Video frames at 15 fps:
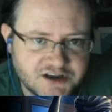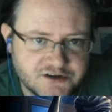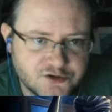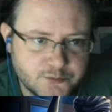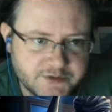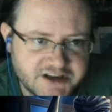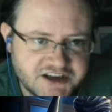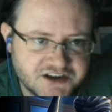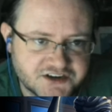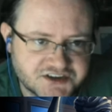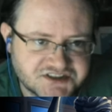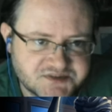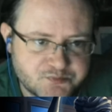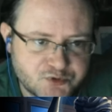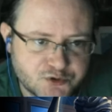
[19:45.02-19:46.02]
and nobody can
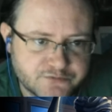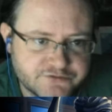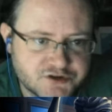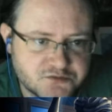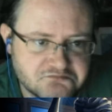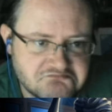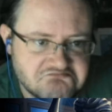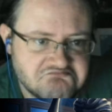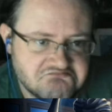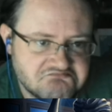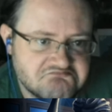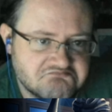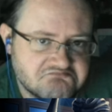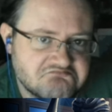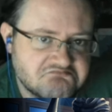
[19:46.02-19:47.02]
disprove them,
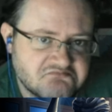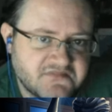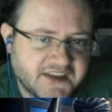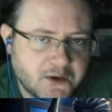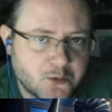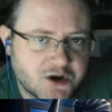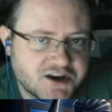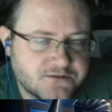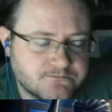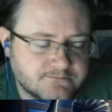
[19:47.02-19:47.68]
they win.